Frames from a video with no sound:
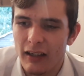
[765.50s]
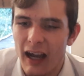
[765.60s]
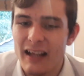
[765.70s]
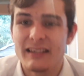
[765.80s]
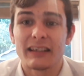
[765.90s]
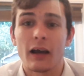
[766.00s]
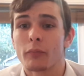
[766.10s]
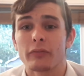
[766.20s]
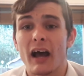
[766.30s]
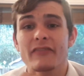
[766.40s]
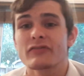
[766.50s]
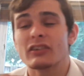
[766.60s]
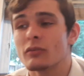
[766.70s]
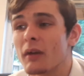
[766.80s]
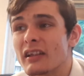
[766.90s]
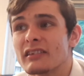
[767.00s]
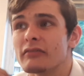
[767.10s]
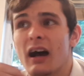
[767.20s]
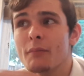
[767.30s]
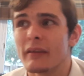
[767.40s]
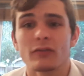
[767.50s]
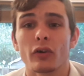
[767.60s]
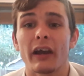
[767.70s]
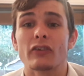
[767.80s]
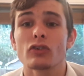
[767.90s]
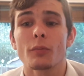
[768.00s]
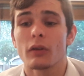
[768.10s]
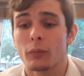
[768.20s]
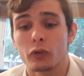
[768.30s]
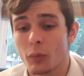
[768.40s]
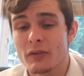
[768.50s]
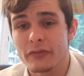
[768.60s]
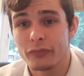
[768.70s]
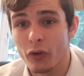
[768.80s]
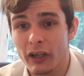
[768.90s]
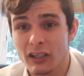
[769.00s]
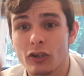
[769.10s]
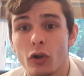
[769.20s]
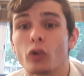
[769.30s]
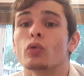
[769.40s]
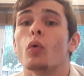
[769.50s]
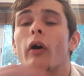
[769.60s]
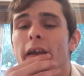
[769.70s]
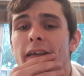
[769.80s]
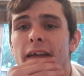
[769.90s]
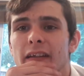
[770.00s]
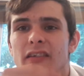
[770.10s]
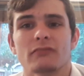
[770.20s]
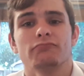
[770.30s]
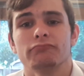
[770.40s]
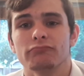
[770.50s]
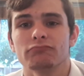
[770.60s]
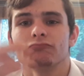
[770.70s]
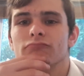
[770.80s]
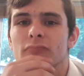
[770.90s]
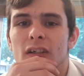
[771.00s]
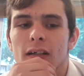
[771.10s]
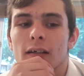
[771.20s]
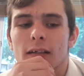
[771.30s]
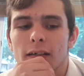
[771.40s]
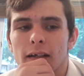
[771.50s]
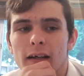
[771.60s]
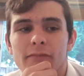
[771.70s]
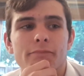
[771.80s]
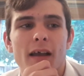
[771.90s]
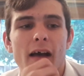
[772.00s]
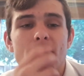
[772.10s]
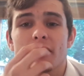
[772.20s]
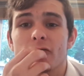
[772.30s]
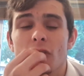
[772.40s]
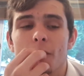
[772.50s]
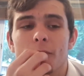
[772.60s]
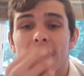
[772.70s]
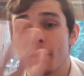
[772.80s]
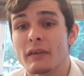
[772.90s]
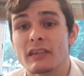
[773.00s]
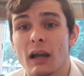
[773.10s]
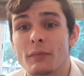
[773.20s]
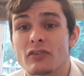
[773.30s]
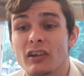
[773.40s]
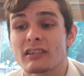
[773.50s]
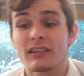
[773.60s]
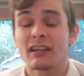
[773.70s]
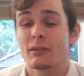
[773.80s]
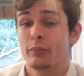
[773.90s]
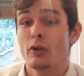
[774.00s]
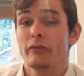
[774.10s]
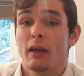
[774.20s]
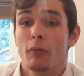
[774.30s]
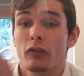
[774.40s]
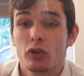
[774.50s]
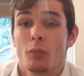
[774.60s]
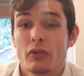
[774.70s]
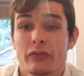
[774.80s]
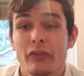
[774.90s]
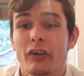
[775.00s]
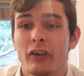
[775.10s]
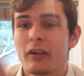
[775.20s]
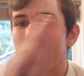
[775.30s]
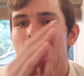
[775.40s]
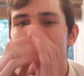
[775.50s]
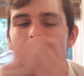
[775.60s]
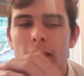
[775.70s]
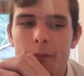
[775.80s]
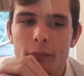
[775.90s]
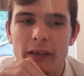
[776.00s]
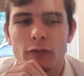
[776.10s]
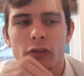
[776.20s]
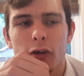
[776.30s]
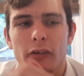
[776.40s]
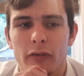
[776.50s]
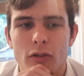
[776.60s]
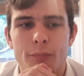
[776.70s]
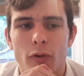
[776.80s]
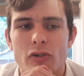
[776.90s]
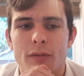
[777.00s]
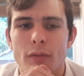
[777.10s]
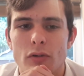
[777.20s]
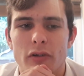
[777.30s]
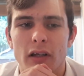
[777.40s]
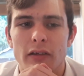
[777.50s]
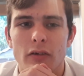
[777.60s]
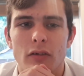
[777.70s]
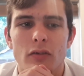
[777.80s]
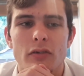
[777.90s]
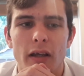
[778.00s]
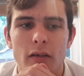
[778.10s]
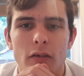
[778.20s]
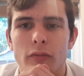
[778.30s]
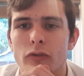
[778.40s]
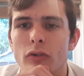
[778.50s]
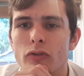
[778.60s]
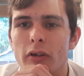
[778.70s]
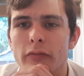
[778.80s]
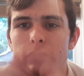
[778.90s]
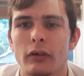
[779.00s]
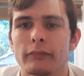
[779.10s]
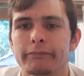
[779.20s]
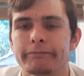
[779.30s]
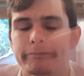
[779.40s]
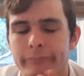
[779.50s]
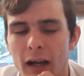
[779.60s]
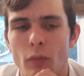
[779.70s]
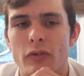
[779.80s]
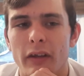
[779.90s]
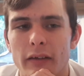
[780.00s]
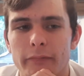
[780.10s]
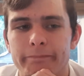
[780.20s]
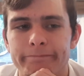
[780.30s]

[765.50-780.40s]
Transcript: I said to myself, I'm never going to get a job because I'm the dumbest fucking cunt walking, and I've never had myself a job. And I'm in Yami, so that's proven I'm not dumb as fuck. Even though all you do is polish your boots, clean your clothes, iron and do your own for hours on end.